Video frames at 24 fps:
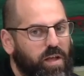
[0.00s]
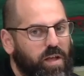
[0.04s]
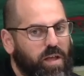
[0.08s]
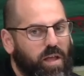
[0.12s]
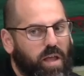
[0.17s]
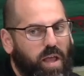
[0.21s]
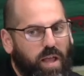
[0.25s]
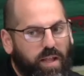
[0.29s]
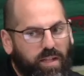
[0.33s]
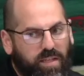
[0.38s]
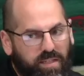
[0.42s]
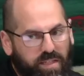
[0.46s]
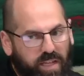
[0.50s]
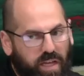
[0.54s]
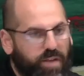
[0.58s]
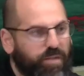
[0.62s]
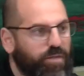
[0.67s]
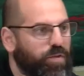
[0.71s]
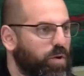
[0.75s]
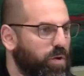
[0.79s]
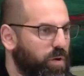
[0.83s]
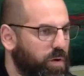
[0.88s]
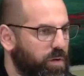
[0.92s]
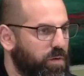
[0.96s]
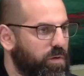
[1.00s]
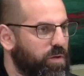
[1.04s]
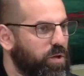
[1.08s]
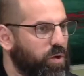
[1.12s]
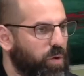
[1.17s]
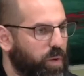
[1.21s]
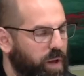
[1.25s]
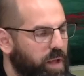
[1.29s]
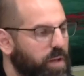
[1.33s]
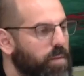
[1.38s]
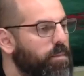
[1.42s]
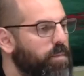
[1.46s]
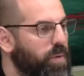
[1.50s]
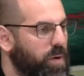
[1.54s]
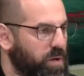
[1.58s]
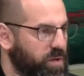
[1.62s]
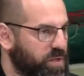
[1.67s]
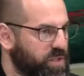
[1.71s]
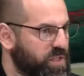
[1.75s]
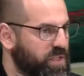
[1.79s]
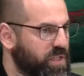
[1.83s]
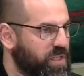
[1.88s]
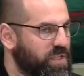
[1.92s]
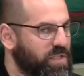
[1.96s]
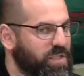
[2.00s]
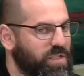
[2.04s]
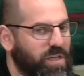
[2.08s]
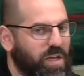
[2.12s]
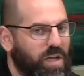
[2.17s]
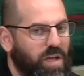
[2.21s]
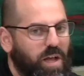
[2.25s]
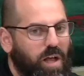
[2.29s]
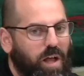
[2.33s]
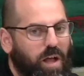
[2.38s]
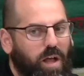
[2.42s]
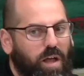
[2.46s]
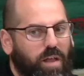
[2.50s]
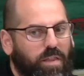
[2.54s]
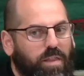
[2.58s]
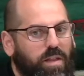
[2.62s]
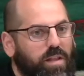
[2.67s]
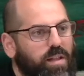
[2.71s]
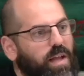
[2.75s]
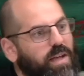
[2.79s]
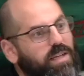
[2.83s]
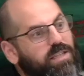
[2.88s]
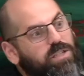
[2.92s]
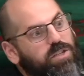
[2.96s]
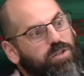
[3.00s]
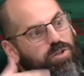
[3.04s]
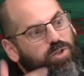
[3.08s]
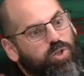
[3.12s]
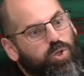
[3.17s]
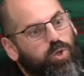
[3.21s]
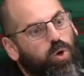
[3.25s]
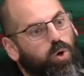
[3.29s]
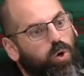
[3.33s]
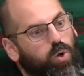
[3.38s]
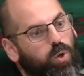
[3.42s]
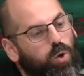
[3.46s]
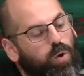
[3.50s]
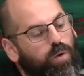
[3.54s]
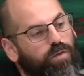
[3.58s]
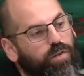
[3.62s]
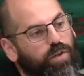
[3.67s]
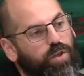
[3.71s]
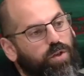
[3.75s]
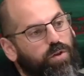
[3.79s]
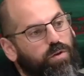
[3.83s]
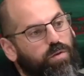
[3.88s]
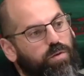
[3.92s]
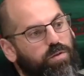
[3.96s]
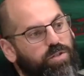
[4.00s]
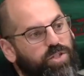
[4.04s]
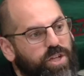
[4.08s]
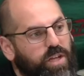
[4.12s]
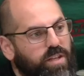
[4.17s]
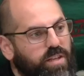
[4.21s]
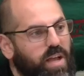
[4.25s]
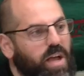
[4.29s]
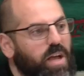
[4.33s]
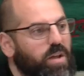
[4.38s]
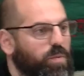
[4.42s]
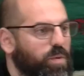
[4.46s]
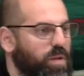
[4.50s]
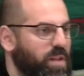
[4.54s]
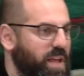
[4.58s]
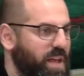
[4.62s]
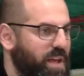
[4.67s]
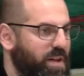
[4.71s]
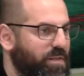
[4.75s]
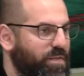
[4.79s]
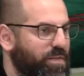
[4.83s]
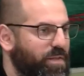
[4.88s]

instead of your impulses, the less control over you shaitan will have.